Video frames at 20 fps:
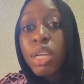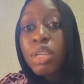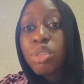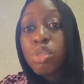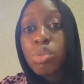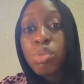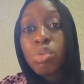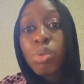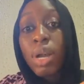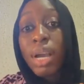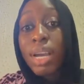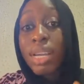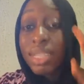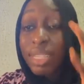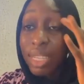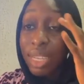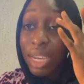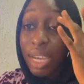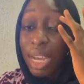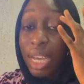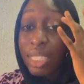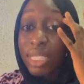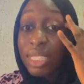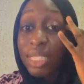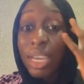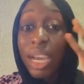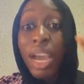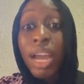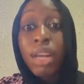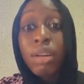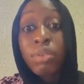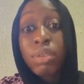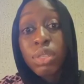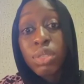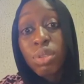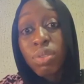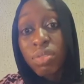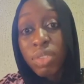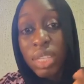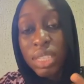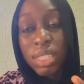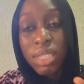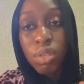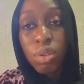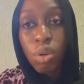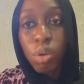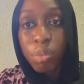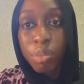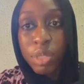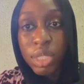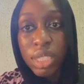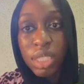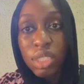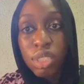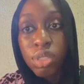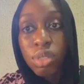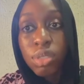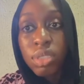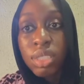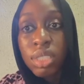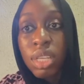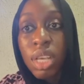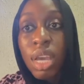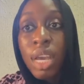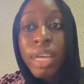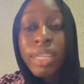you are at a high risk of getting complications.